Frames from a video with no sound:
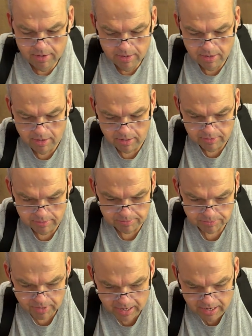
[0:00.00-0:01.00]

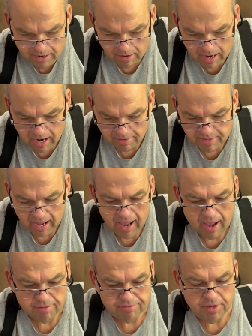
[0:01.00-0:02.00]
Right here I have the
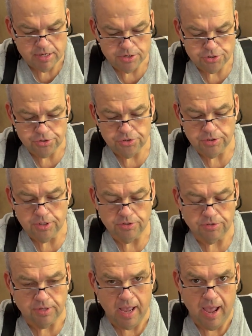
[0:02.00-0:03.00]
1/2 inch. This
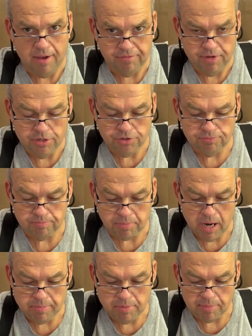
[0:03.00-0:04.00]
is a 1/2 inch
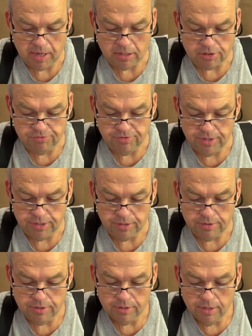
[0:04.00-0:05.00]
pipe to box fitting.
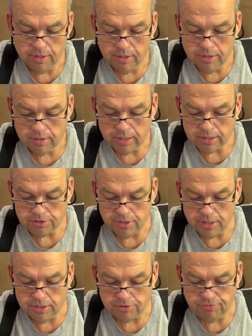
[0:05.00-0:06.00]
Like I
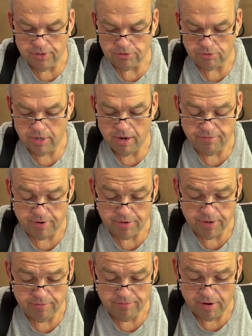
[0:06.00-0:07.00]
said, this fits on there
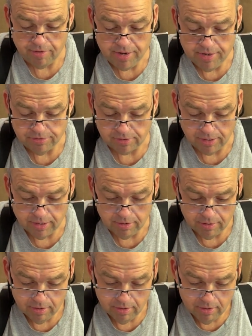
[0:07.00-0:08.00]
very easily.
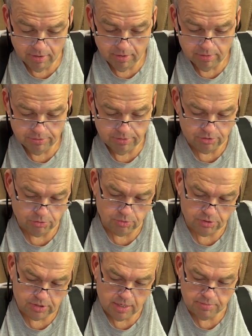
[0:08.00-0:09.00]
This one
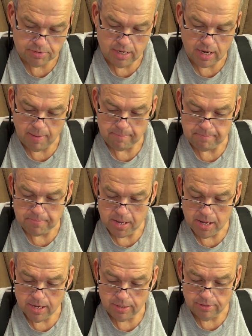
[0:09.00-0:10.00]
seems kind of
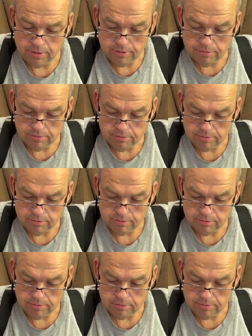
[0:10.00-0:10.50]
big though.